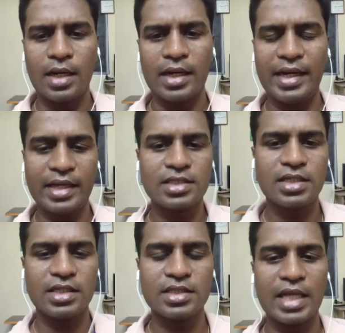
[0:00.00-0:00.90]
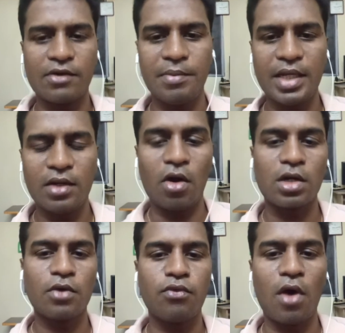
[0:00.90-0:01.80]
Next is, there will be
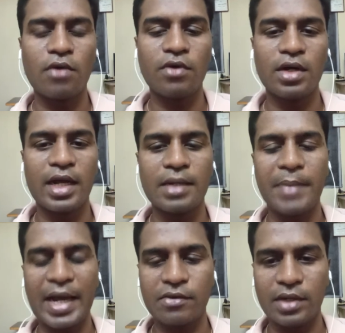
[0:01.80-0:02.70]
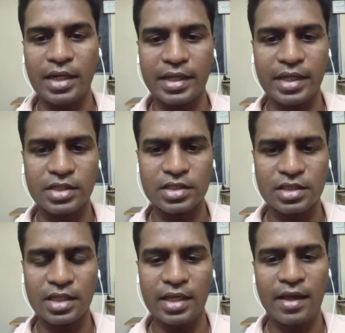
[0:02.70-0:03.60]
lot of forward and backward linkages
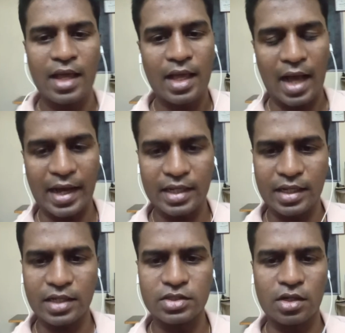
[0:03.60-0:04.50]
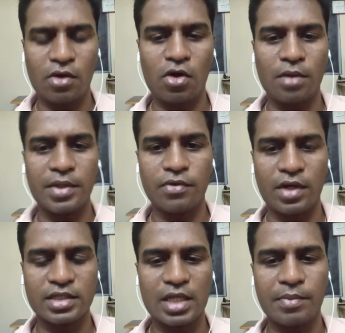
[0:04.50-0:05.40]
in the agricultural economy. For
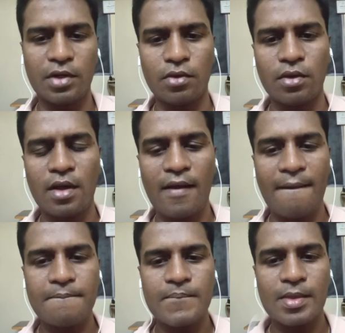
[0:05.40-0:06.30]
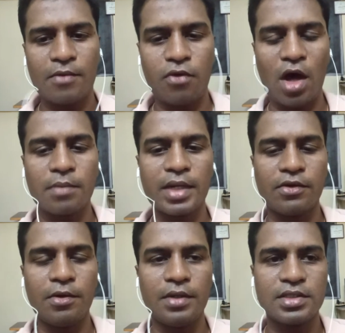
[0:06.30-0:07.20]
example, farmer
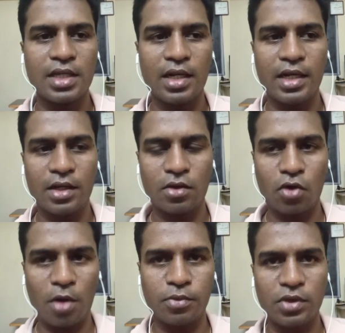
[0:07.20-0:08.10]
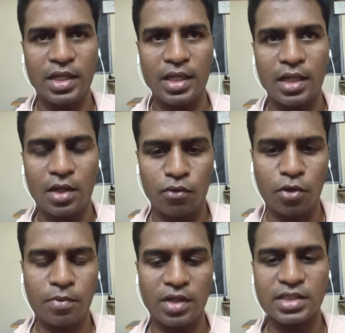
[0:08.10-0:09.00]
will sell a crop to the
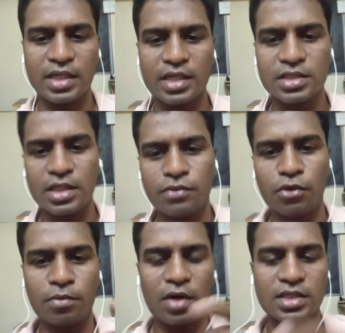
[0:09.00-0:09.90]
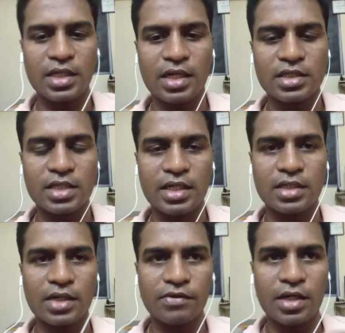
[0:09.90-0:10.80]
food processing industry. Food processing industry in
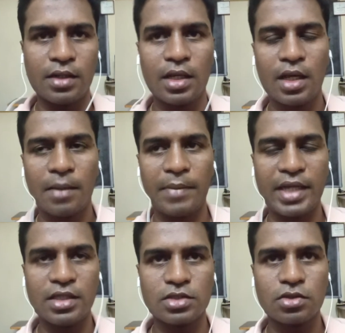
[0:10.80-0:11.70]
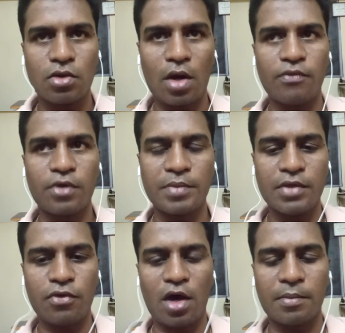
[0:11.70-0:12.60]
turn will buy this crop from the
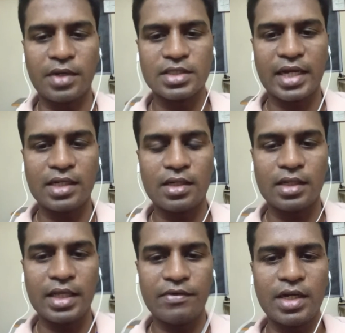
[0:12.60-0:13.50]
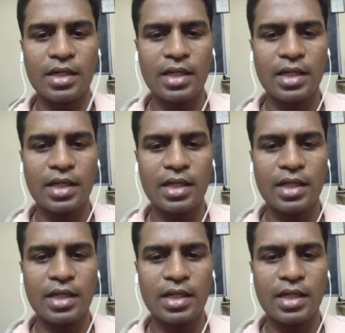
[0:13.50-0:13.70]
farmers, and they will